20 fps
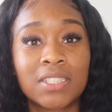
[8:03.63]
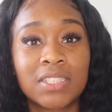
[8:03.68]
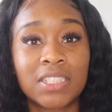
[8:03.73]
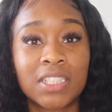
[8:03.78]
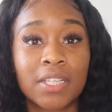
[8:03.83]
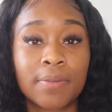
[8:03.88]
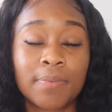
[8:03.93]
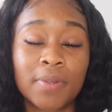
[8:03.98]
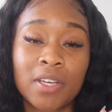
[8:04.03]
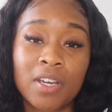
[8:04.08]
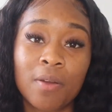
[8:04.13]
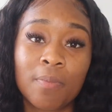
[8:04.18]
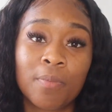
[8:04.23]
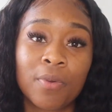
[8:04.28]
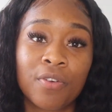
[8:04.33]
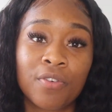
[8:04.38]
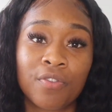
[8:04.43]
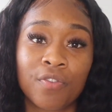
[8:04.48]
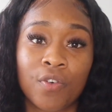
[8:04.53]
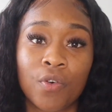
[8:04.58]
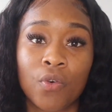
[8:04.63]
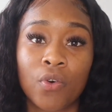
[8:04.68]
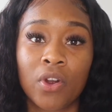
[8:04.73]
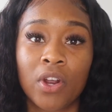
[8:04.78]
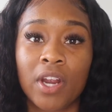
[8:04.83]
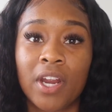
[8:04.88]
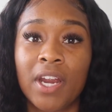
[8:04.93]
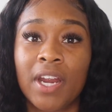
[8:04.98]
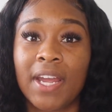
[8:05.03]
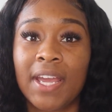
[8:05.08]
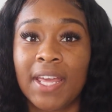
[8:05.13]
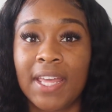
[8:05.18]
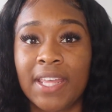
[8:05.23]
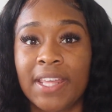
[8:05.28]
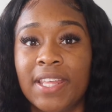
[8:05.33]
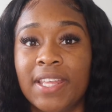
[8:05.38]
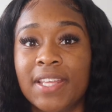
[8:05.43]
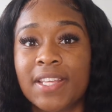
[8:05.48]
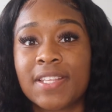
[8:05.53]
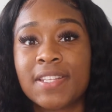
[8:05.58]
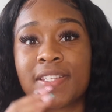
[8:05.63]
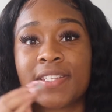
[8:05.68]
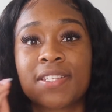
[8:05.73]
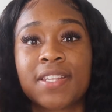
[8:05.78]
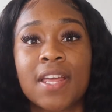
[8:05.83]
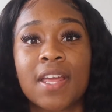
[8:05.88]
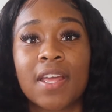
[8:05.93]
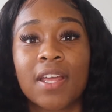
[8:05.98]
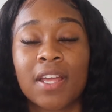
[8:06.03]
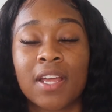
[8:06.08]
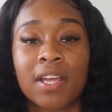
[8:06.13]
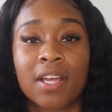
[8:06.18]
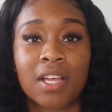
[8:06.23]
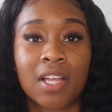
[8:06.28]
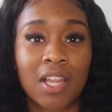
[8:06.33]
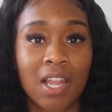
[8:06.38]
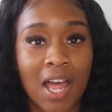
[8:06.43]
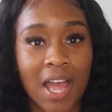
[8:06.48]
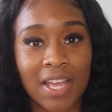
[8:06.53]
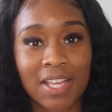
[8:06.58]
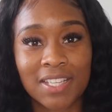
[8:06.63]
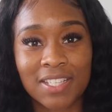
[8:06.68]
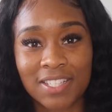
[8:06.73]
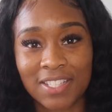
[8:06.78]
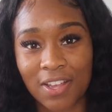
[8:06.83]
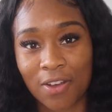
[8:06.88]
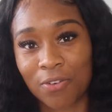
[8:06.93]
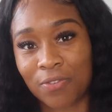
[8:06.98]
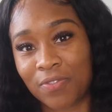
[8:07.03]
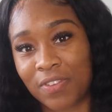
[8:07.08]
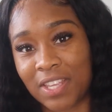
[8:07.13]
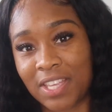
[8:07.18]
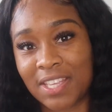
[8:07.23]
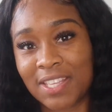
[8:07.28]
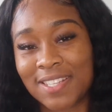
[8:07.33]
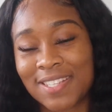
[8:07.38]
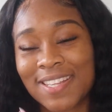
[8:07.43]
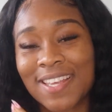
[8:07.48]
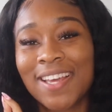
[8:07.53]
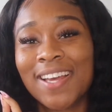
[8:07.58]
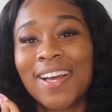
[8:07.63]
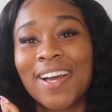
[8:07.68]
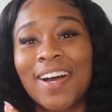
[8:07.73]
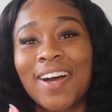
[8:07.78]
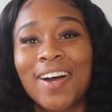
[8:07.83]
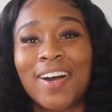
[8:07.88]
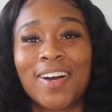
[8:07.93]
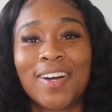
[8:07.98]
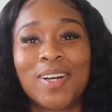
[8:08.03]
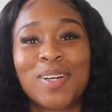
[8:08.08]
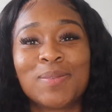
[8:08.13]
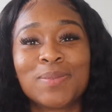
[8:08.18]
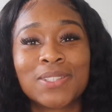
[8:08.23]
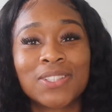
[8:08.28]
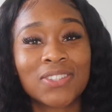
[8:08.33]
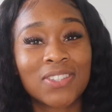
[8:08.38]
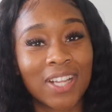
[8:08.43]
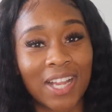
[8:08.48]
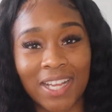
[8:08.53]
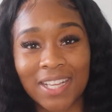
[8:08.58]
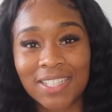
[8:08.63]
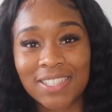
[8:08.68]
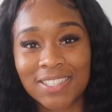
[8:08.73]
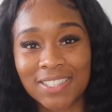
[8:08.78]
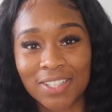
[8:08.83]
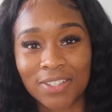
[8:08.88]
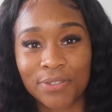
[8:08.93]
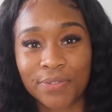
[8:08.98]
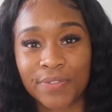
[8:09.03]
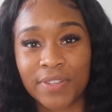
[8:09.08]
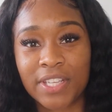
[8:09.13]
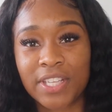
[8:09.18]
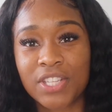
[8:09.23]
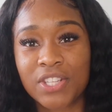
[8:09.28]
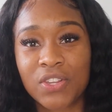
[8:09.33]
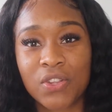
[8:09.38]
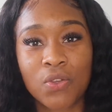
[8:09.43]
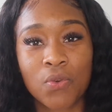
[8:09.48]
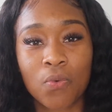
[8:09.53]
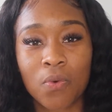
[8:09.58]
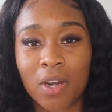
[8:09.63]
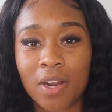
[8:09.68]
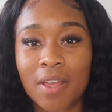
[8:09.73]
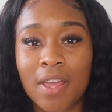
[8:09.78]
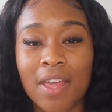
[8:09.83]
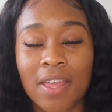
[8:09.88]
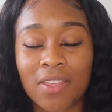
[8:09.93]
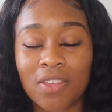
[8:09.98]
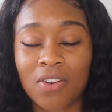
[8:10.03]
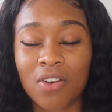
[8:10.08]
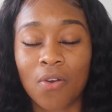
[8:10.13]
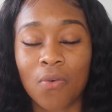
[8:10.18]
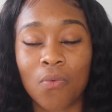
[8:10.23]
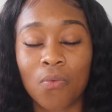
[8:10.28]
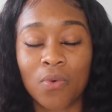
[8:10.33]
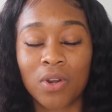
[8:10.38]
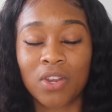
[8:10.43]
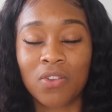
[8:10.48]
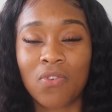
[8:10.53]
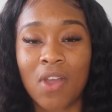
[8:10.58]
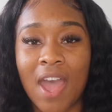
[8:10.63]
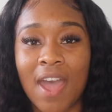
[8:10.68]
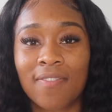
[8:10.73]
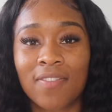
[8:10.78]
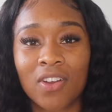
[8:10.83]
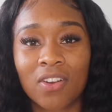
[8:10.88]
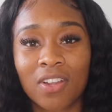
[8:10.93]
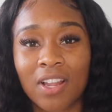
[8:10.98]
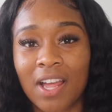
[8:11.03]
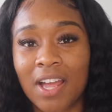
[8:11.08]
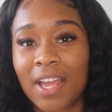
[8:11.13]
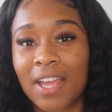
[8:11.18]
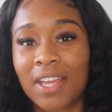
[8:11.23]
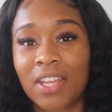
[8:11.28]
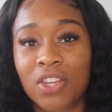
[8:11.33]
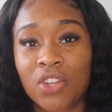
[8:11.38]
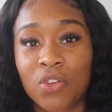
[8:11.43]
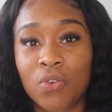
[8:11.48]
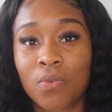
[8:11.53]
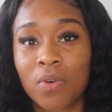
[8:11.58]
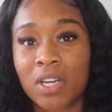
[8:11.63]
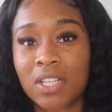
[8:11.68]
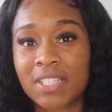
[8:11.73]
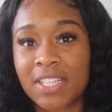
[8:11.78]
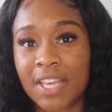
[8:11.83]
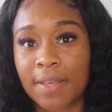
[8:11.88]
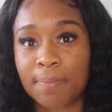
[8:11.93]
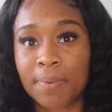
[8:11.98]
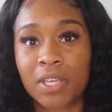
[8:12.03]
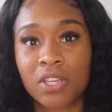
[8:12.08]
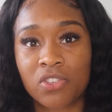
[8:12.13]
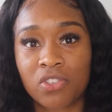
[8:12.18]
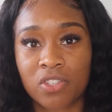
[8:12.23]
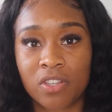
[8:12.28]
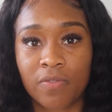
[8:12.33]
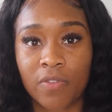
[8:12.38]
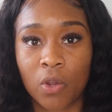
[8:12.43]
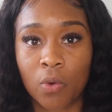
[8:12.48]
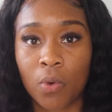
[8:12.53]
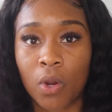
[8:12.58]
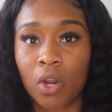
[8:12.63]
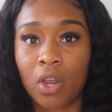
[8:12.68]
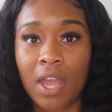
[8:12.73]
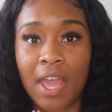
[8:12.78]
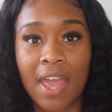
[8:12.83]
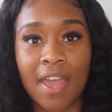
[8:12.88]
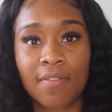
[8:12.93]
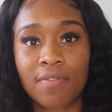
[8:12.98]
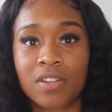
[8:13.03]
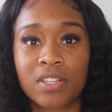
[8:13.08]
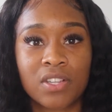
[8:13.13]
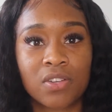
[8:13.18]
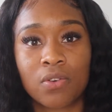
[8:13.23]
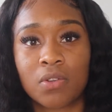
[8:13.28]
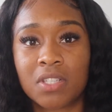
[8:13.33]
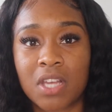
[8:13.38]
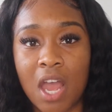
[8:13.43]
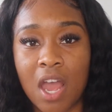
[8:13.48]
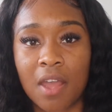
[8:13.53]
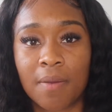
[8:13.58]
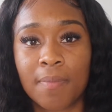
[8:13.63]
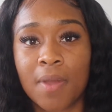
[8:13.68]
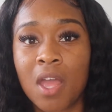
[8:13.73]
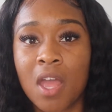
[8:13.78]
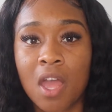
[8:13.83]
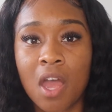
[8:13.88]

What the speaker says: tip number 4 is client selfies. So client selfies, you want to, you know, when you have your client, you want to take pictures of your work every single time.